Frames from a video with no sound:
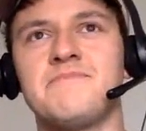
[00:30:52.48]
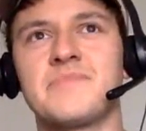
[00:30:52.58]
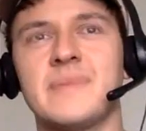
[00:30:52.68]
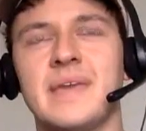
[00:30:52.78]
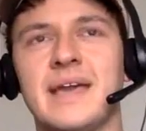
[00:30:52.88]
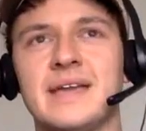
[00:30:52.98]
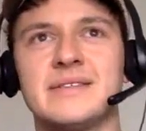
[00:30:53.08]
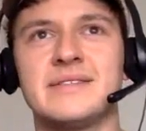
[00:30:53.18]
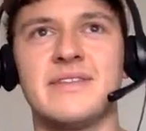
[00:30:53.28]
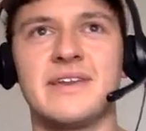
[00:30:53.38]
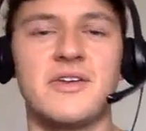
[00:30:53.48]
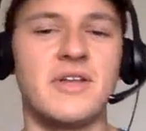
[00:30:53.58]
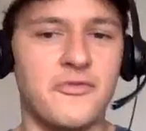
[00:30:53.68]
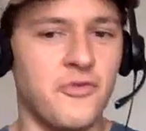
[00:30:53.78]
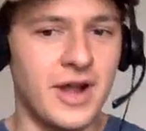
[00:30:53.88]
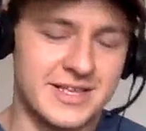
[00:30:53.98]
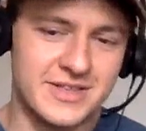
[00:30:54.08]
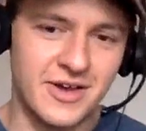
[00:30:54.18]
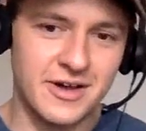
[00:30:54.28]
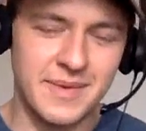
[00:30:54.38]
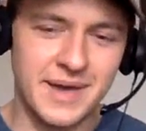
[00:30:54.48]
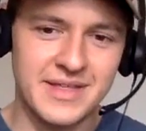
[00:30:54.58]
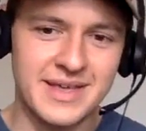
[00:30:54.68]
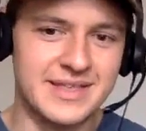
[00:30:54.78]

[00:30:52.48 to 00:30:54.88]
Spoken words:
and like you're not afraid to talk about it.